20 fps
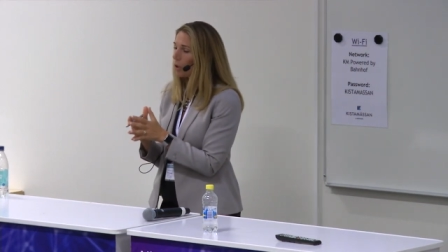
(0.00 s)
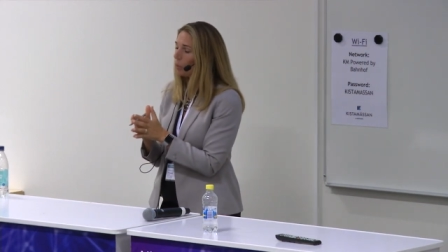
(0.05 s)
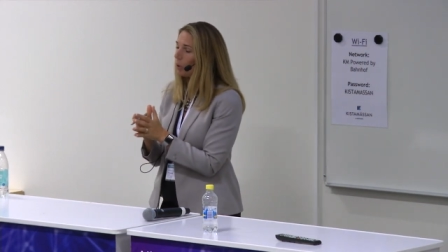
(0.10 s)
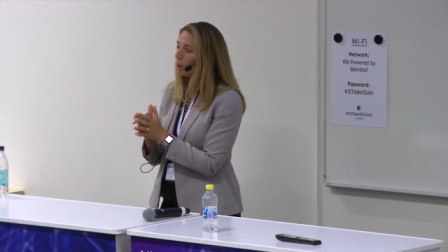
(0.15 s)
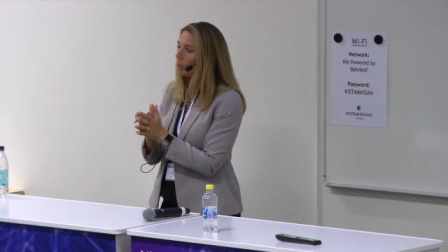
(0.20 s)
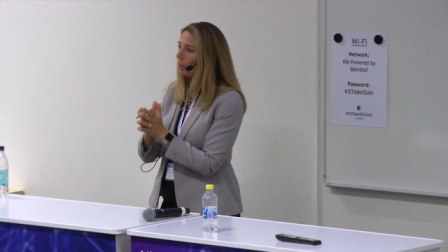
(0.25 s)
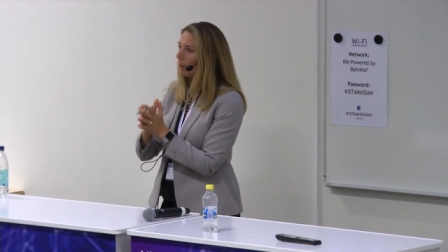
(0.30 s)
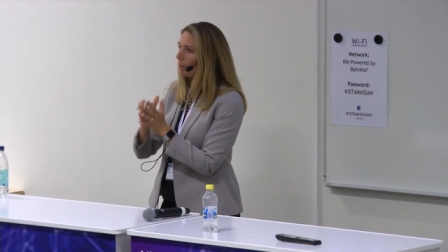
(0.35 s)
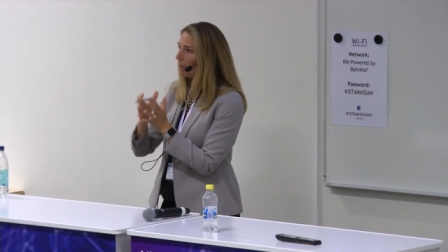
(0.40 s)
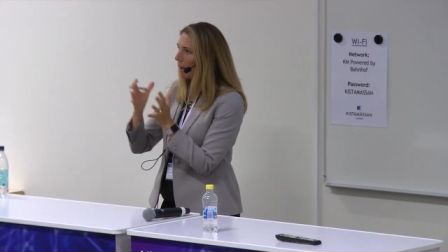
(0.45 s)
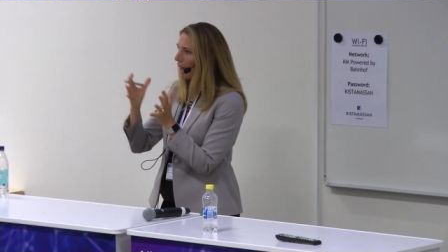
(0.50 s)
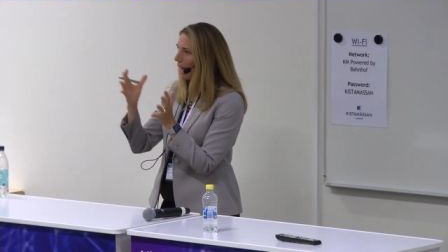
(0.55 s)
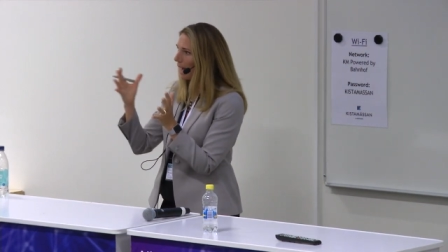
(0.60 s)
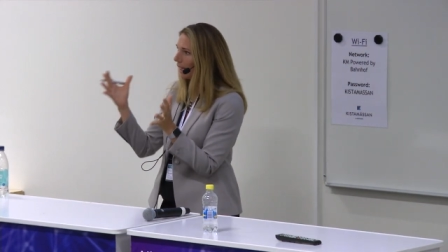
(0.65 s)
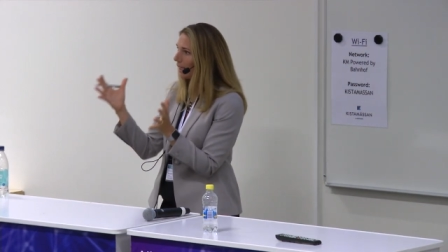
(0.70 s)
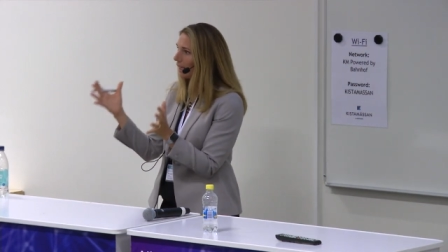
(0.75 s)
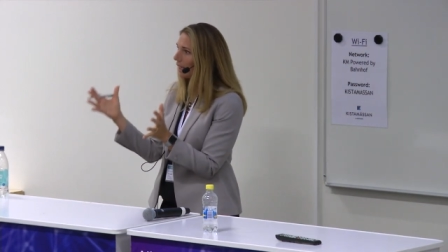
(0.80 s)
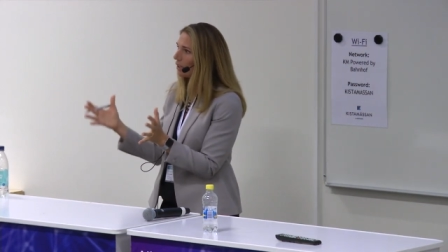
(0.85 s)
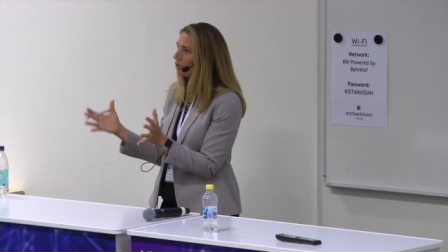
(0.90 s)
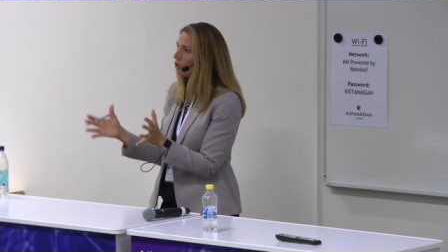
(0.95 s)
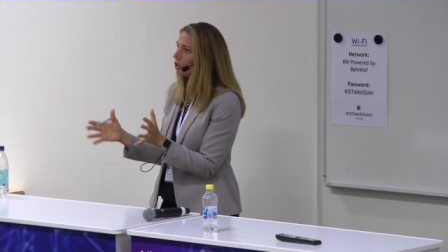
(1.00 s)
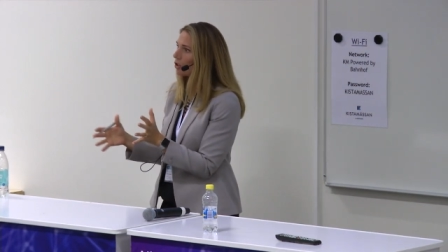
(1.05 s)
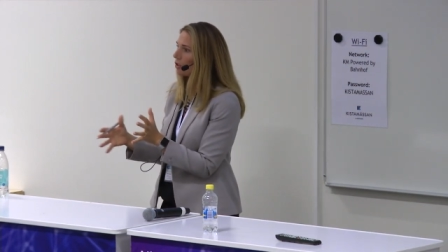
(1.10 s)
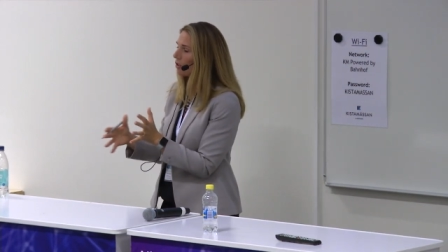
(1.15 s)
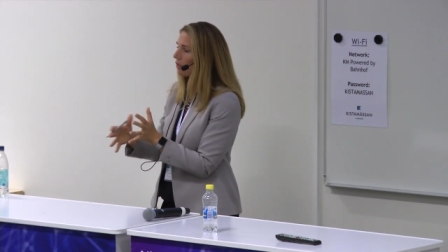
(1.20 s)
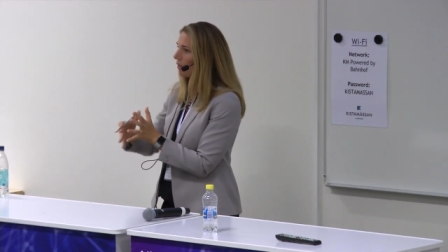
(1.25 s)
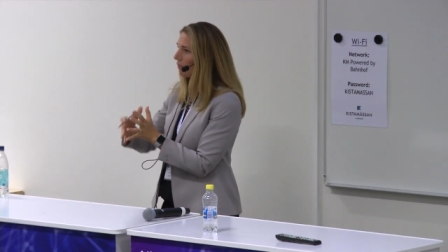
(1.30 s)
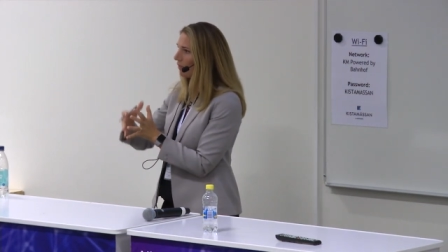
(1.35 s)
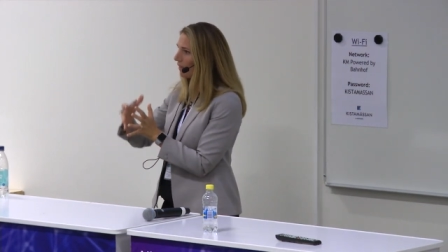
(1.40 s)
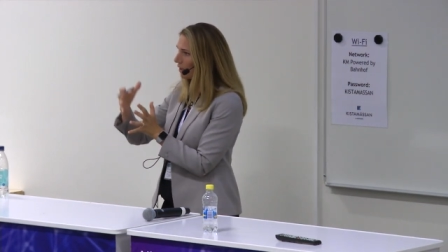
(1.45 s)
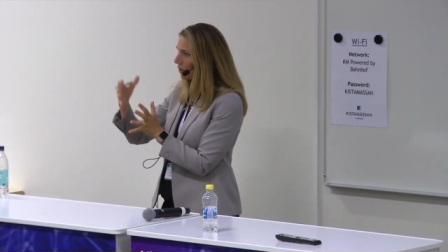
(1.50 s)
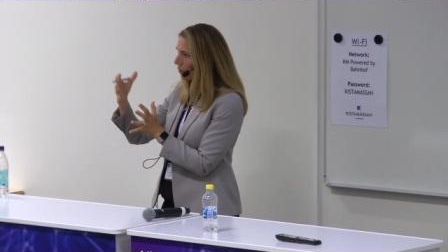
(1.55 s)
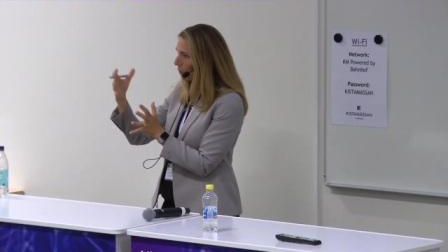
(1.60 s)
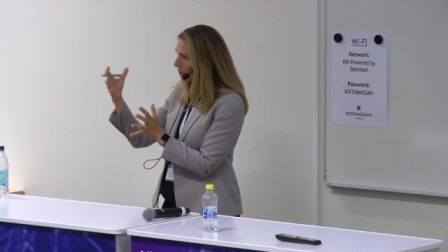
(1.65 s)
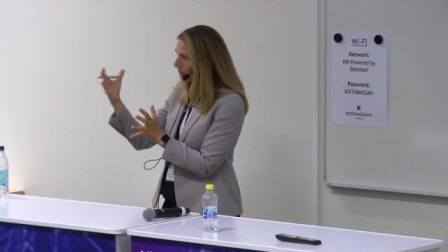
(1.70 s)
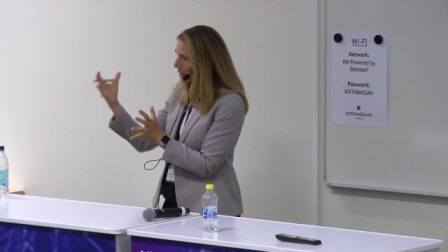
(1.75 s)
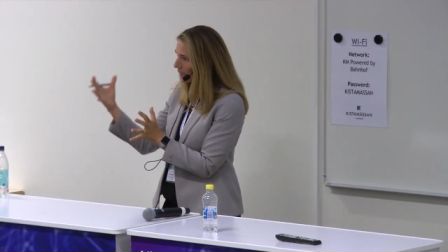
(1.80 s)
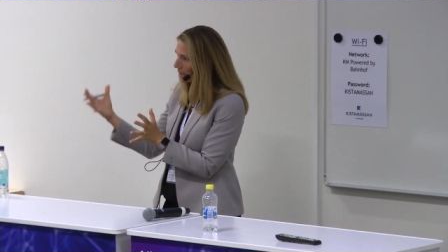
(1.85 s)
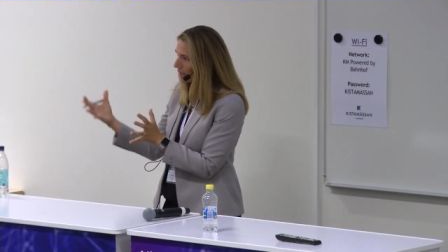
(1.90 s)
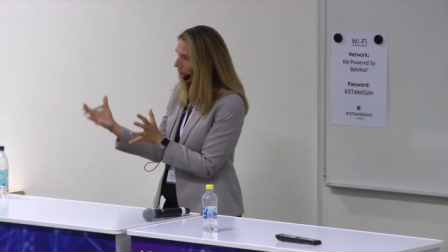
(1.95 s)
where we package the video
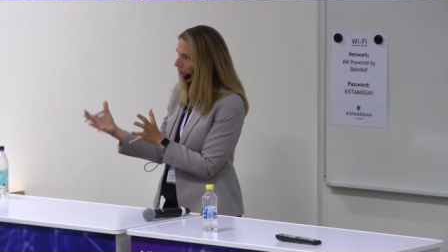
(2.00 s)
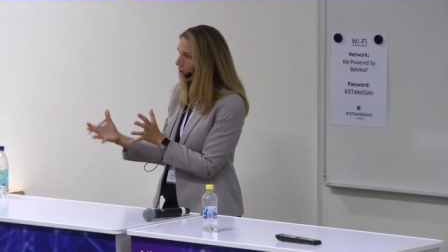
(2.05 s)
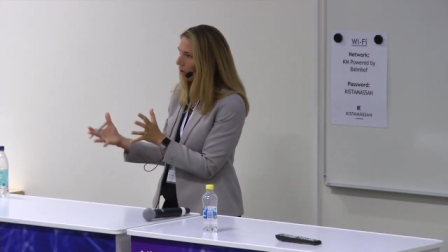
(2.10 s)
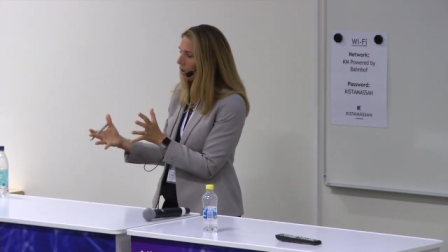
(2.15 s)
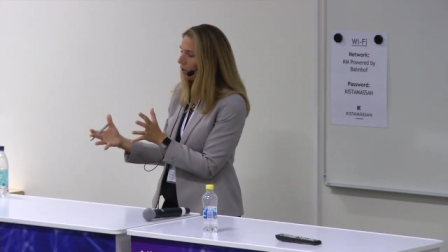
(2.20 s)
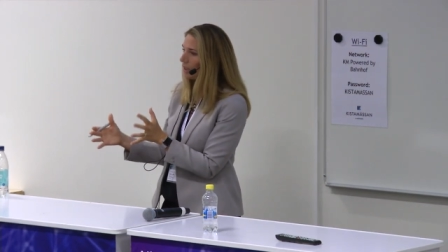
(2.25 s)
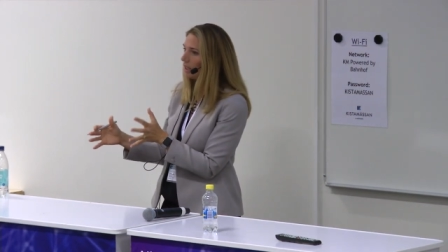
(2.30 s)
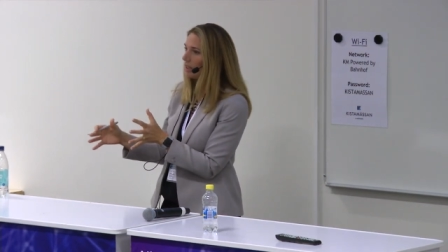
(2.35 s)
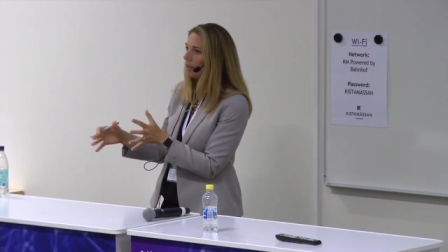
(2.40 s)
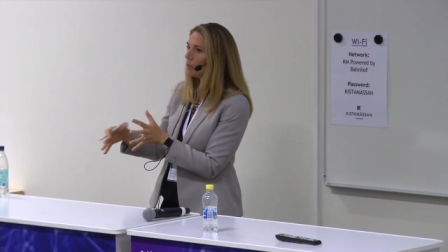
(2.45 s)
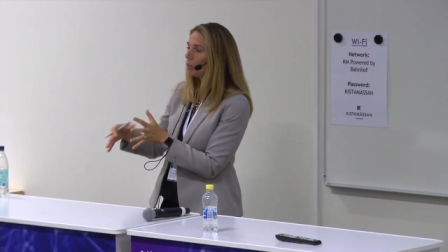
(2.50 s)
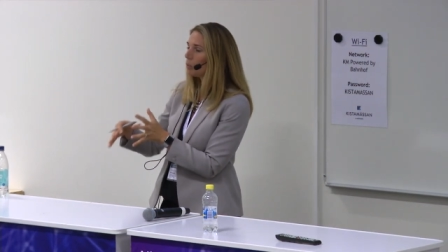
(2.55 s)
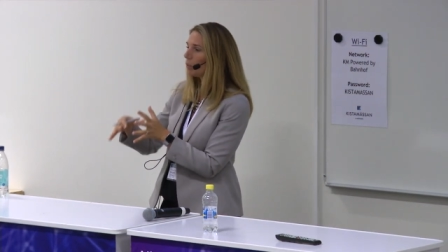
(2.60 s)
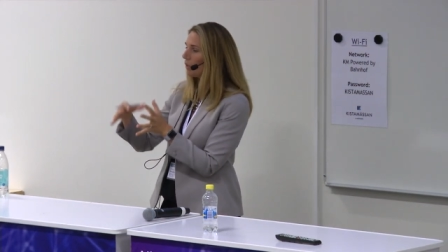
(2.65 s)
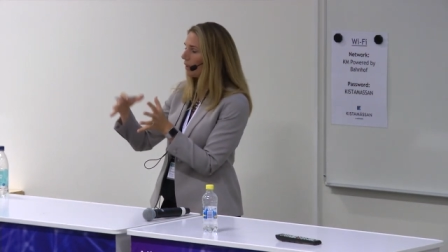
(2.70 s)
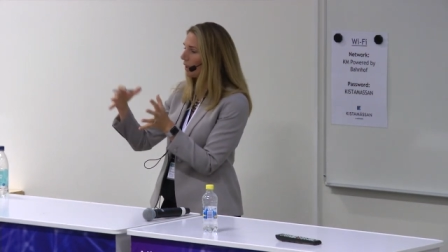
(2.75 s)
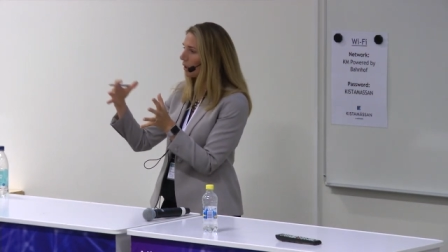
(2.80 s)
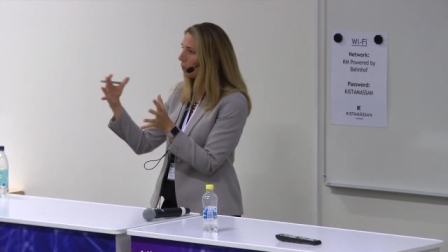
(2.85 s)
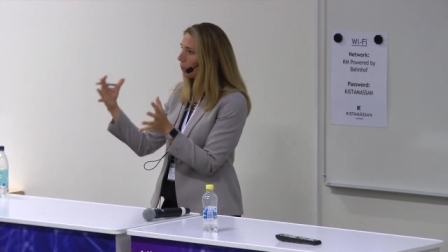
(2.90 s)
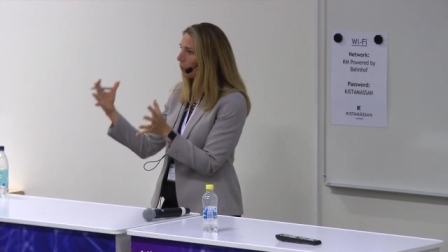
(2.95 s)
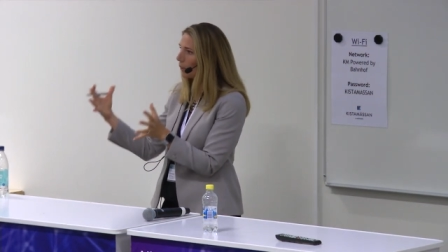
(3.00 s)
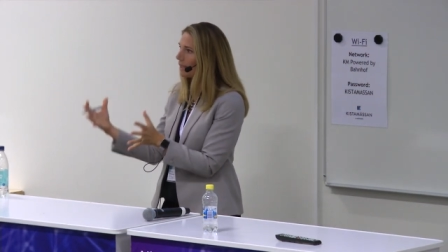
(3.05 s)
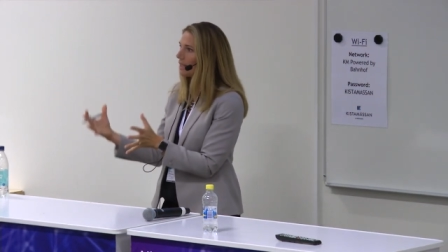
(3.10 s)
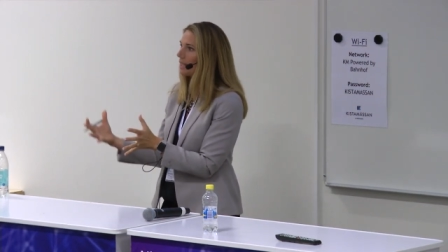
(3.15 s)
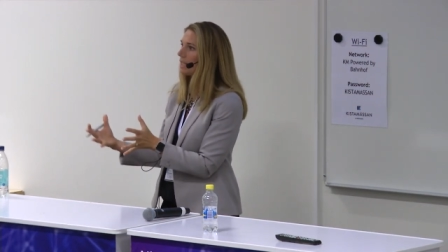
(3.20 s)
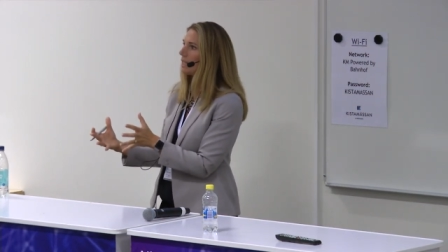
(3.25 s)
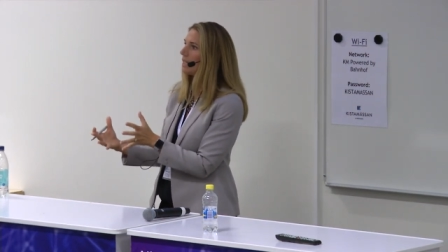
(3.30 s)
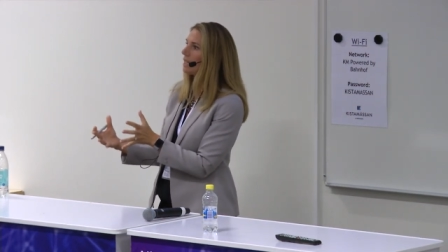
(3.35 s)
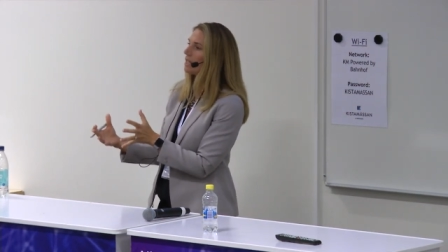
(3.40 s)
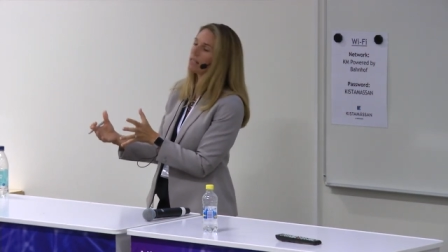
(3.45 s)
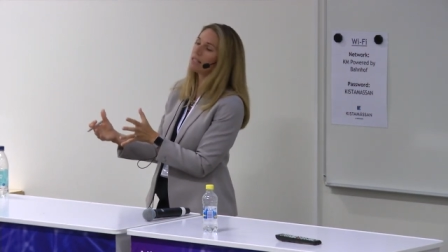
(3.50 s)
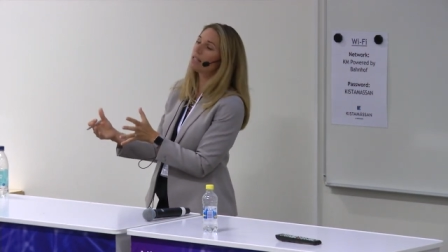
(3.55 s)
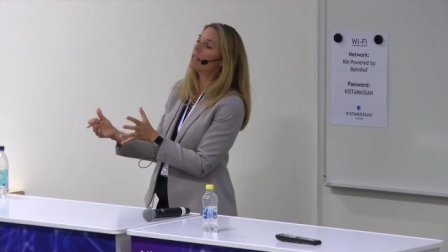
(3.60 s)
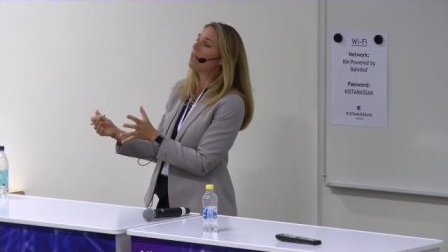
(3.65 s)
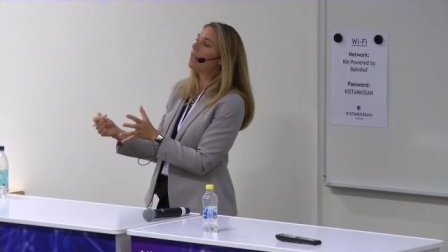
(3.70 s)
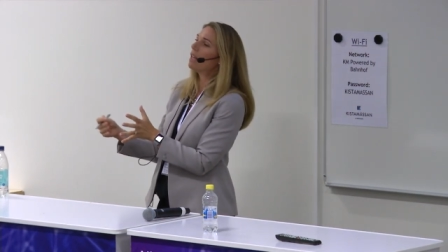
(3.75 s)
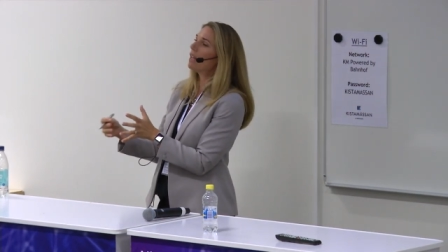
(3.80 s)
based learning with the quizzes